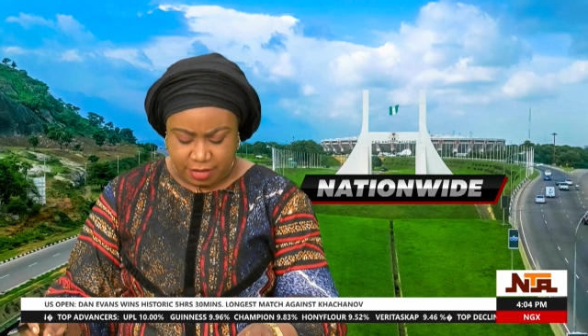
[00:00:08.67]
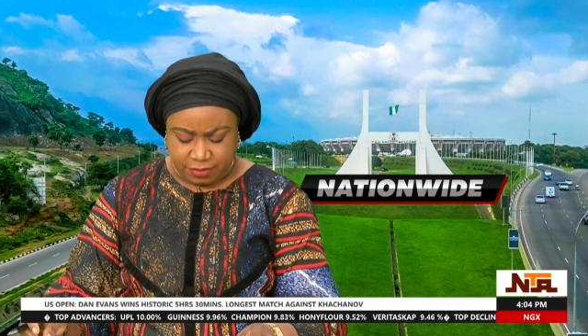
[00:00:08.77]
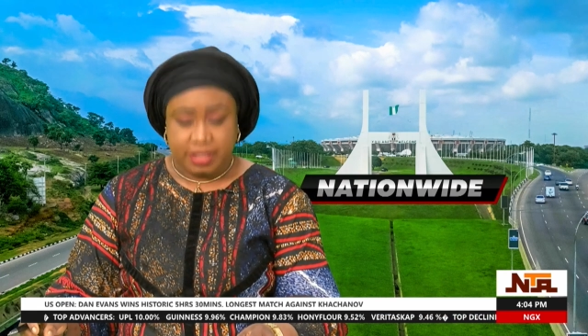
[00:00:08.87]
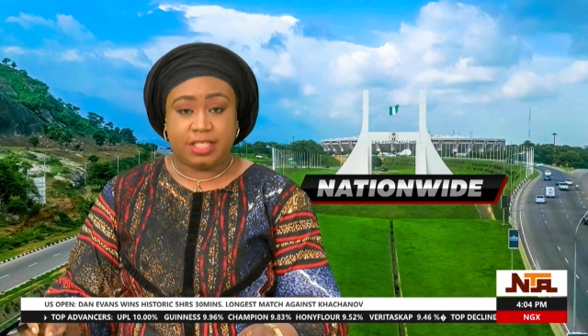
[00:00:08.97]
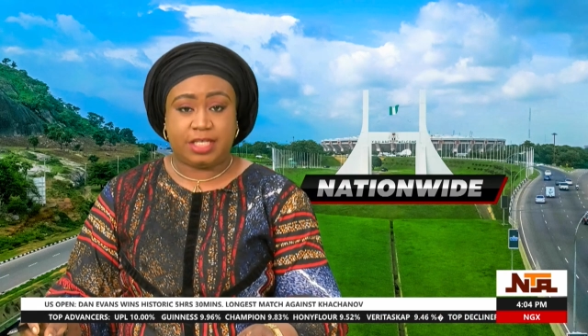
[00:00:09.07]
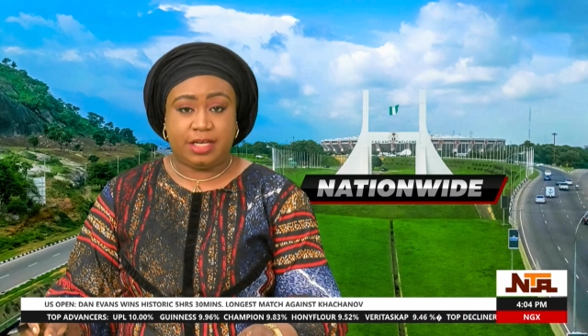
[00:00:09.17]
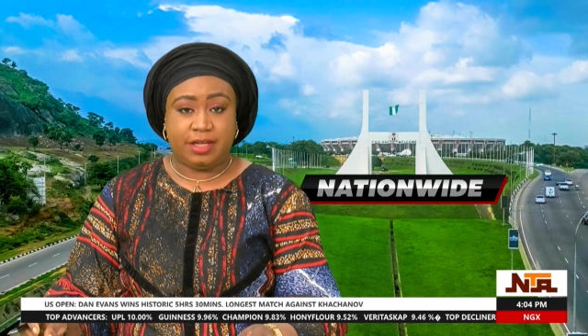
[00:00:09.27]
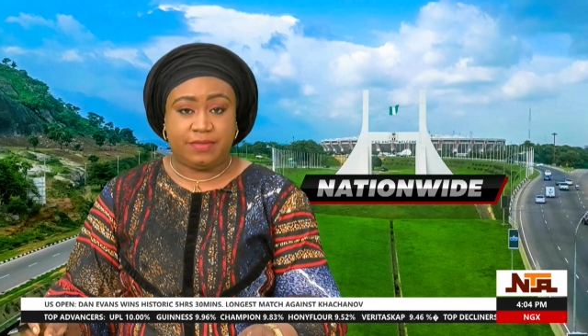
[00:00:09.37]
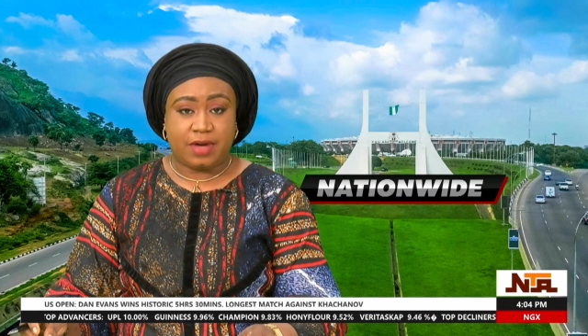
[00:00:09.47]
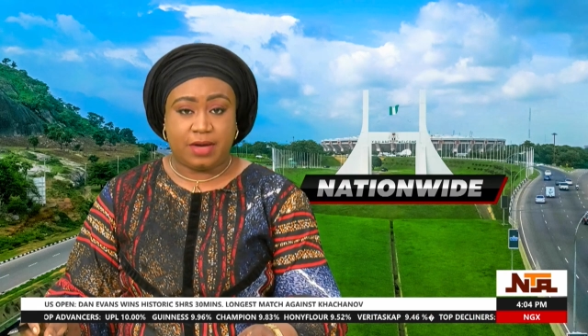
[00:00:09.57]
for
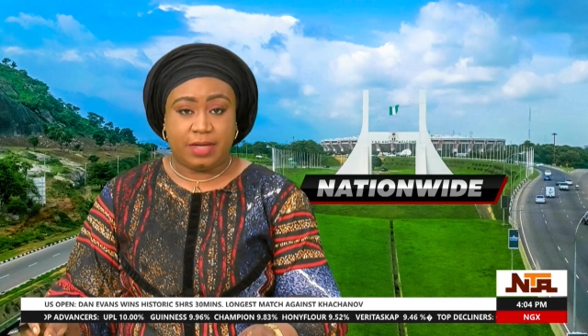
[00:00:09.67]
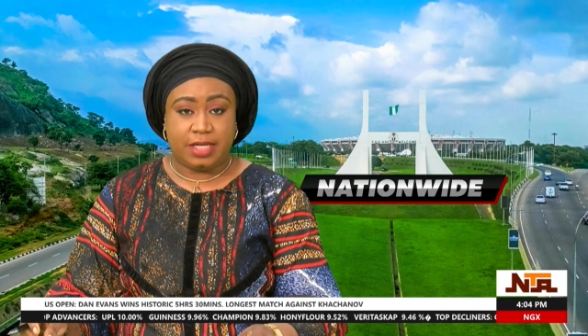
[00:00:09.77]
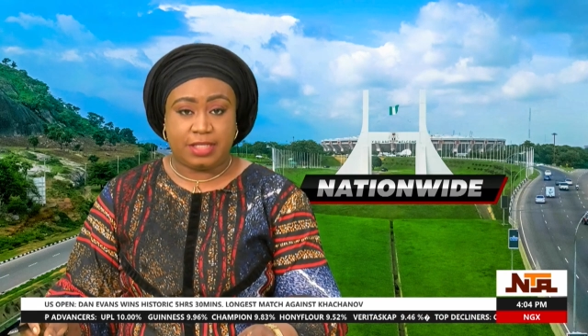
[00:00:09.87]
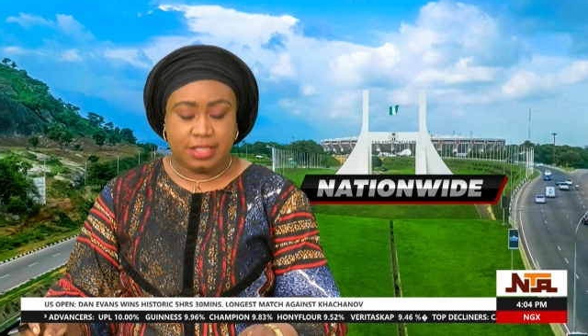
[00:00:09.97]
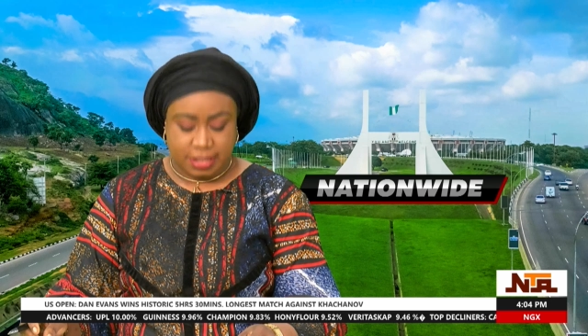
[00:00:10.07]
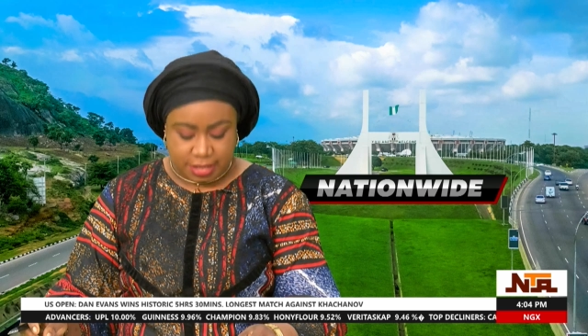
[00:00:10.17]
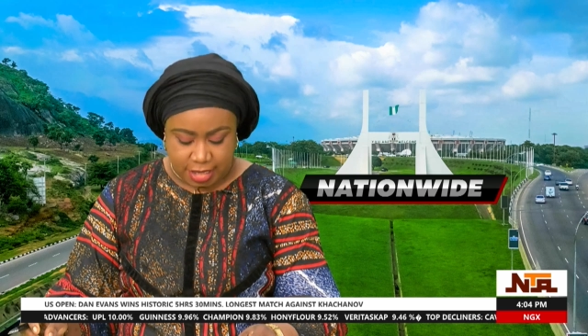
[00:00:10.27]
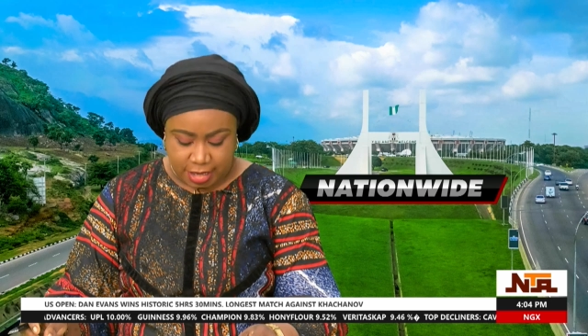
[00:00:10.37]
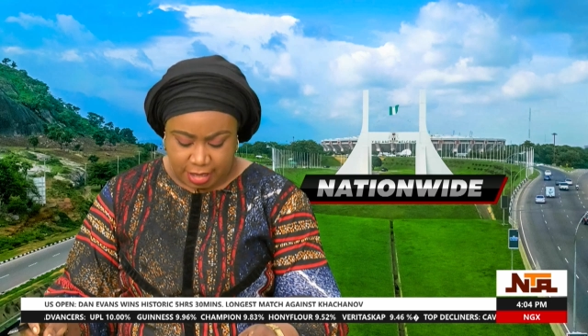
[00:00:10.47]
allegedly violating